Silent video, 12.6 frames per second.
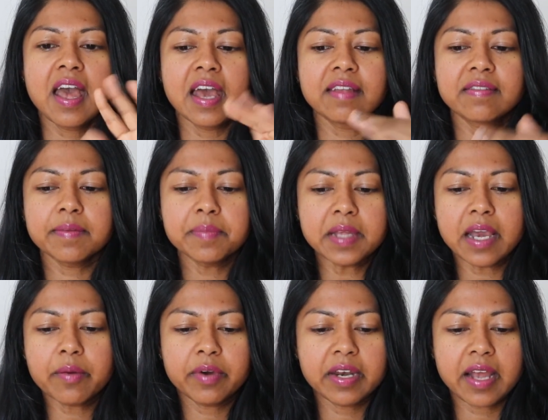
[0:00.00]
And something
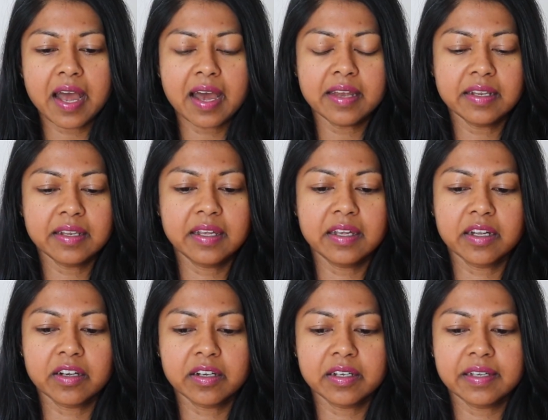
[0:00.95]
I want to add in
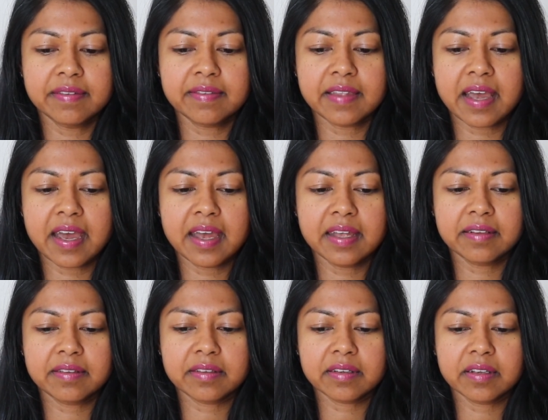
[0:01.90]
here is
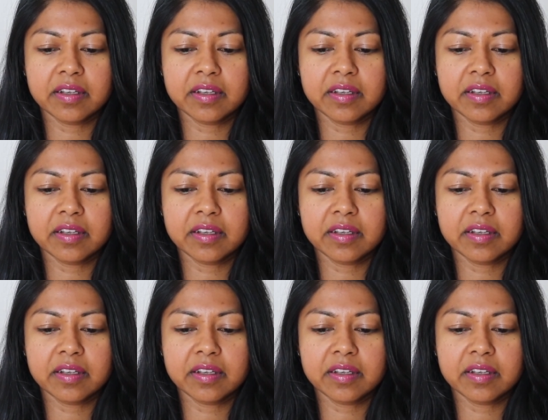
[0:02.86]
that,